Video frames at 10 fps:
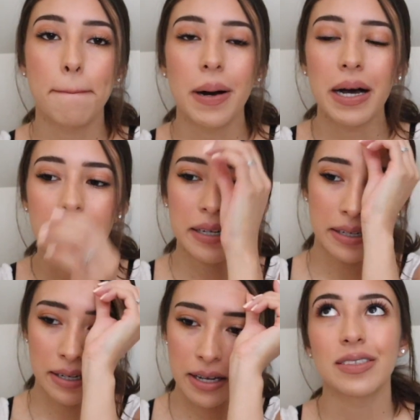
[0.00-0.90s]
But
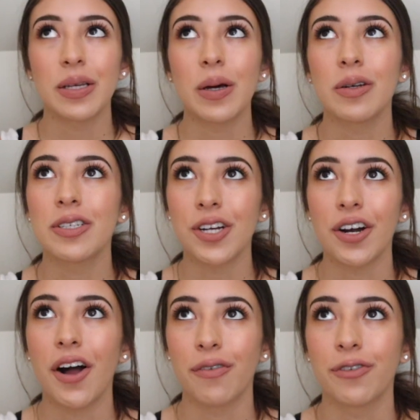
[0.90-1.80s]
so to start
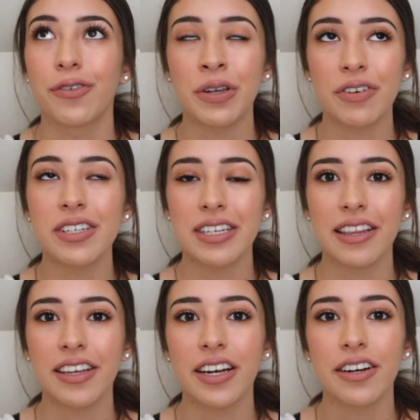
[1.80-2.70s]
off, when you first
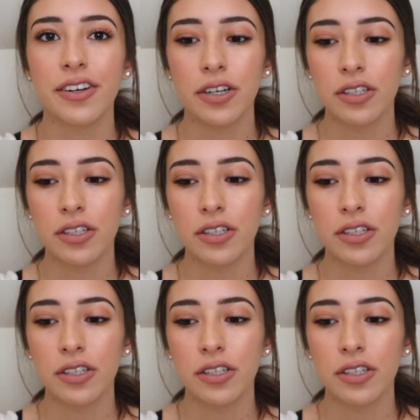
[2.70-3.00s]
get there,